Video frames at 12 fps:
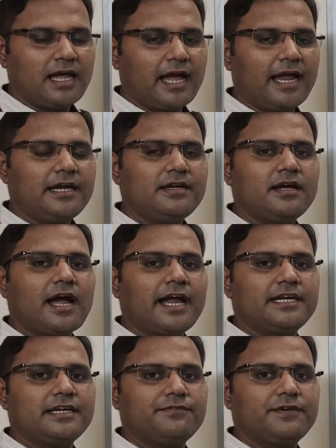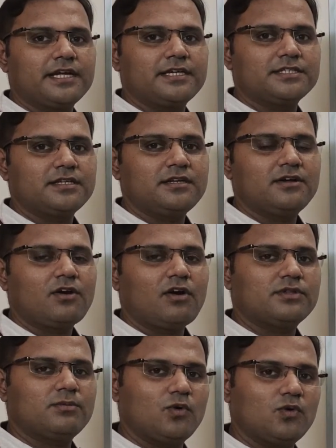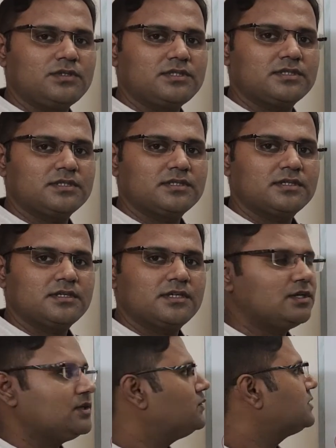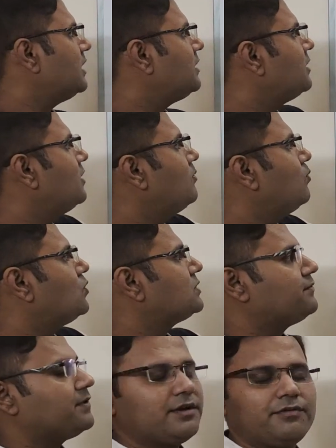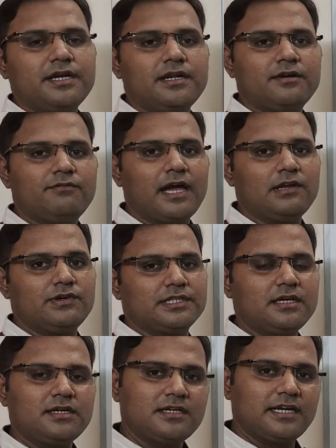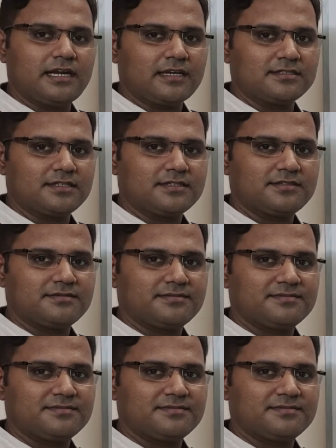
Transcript: and identification of the modes using most frequent value in the data set.